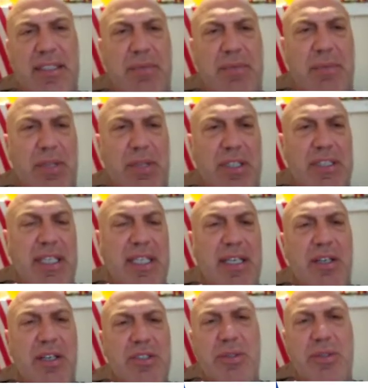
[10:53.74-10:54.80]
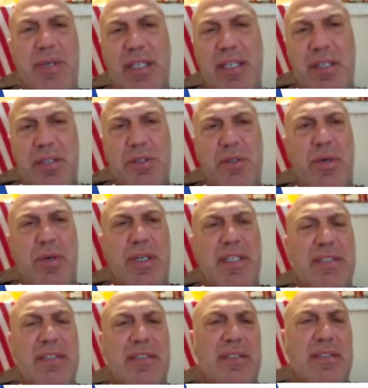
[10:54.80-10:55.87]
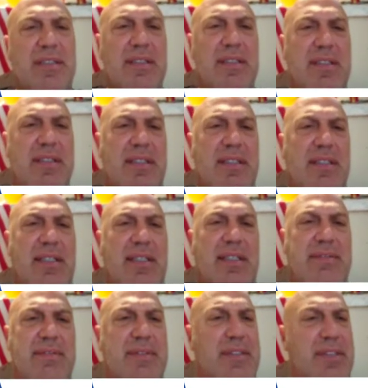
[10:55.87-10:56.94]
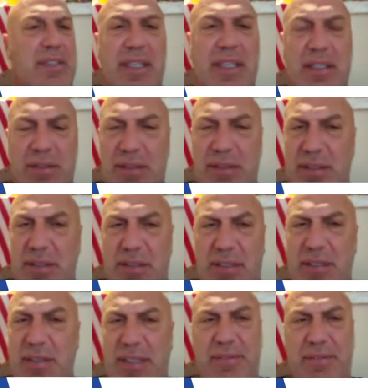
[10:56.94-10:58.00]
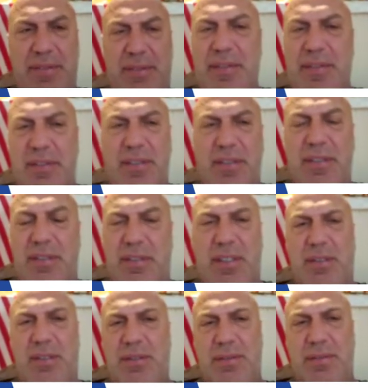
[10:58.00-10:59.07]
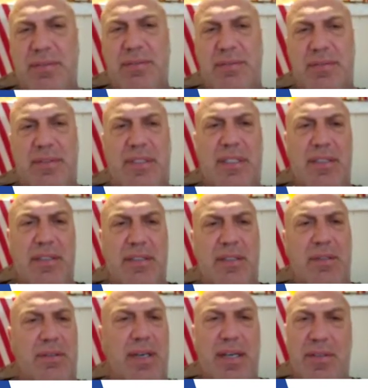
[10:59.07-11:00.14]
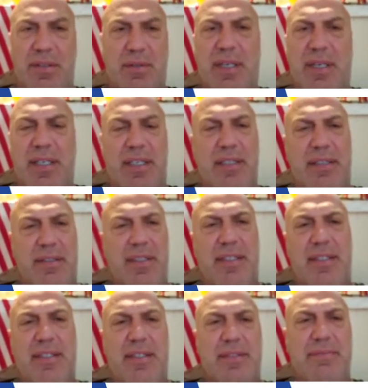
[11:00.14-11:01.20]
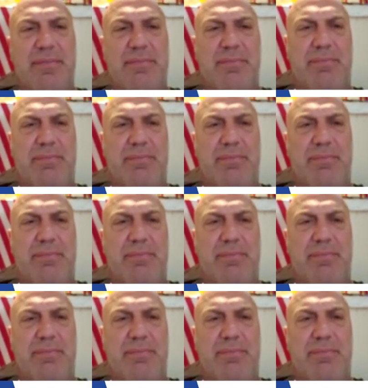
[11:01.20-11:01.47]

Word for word: you know, people are saying also Illinois. Uh, you know, Illinois can definitely can can go can go either way. Uh,